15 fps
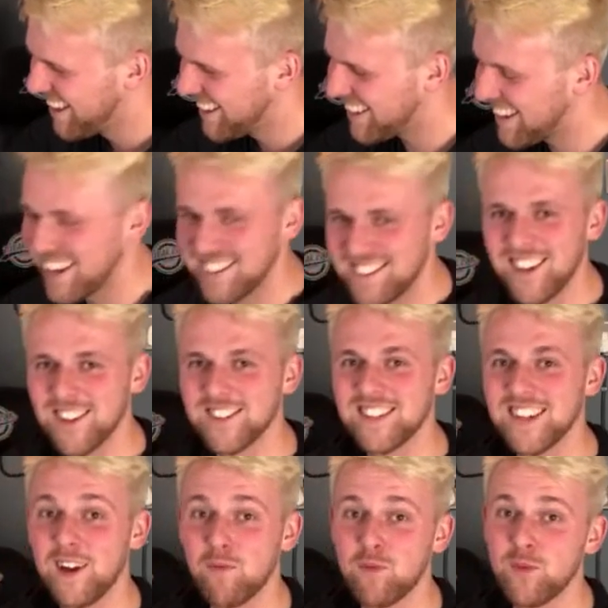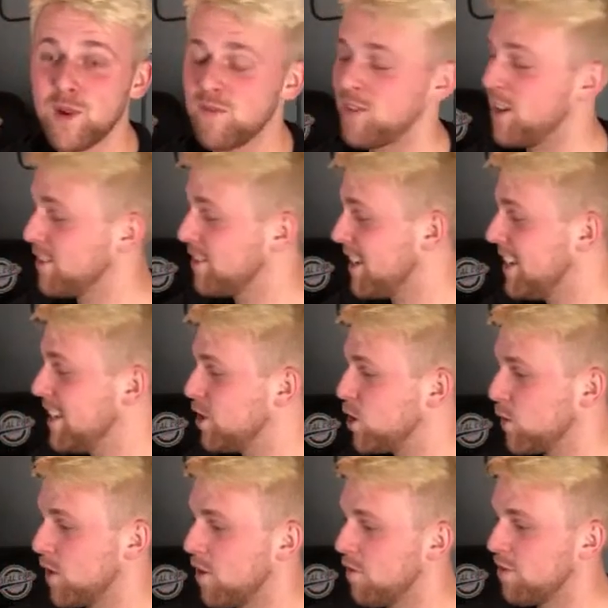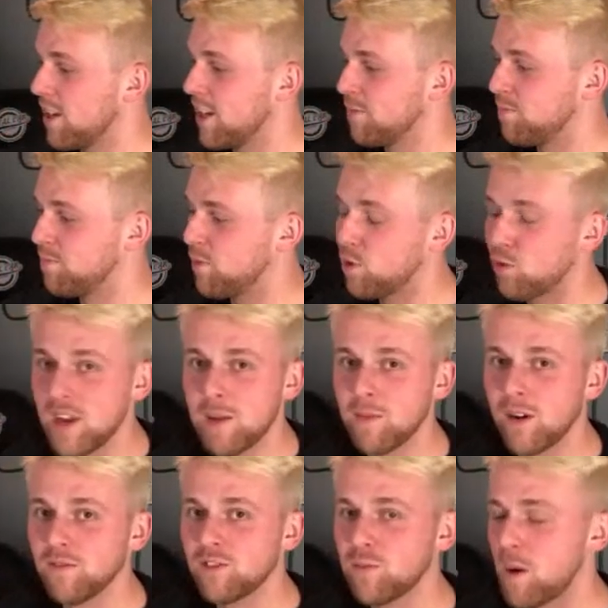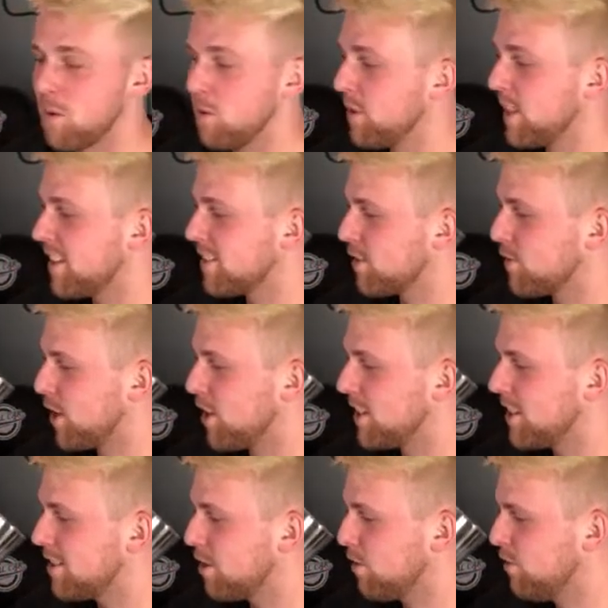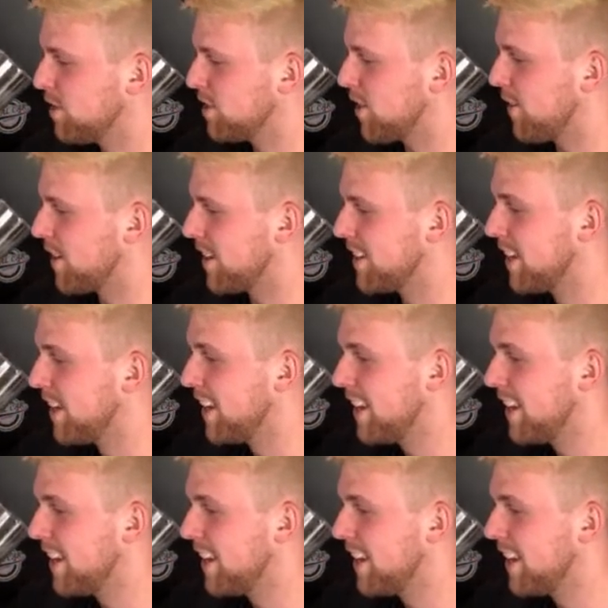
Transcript: Yeah, we've not seen each other for 3 months probably because of all this stuff that's going on,